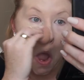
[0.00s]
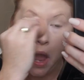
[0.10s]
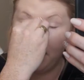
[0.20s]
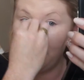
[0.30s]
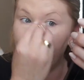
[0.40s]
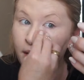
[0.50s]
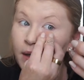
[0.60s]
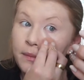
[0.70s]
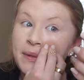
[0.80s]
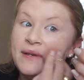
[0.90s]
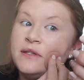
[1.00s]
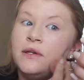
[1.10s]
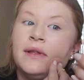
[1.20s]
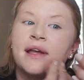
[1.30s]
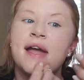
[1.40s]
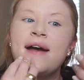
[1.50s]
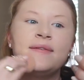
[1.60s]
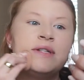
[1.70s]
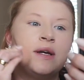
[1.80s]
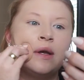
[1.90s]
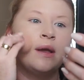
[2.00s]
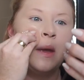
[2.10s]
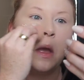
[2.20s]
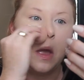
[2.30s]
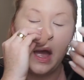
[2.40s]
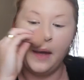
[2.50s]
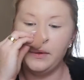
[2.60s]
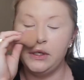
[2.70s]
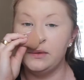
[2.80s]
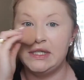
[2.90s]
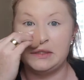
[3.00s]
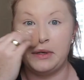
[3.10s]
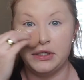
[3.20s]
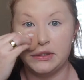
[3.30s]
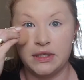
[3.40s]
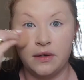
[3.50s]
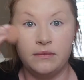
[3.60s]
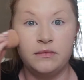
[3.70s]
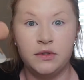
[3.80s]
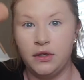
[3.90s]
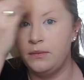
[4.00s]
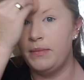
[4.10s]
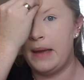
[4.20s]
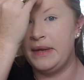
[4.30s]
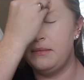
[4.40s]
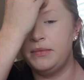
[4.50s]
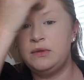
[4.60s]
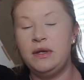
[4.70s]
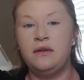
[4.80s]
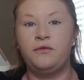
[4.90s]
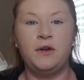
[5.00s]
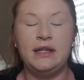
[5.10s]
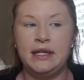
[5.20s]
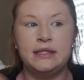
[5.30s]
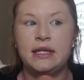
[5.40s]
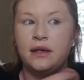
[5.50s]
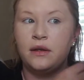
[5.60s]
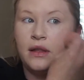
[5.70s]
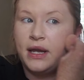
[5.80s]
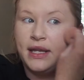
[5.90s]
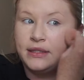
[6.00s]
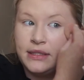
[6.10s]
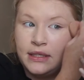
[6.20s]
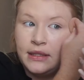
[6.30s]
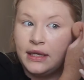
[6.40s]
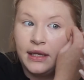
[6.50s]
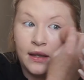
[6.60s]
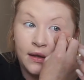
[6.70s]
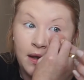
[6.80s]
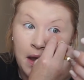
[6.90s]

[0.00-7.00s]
and now it could be too, like I will use these sponges though. I mean, between freelance, like clients and like,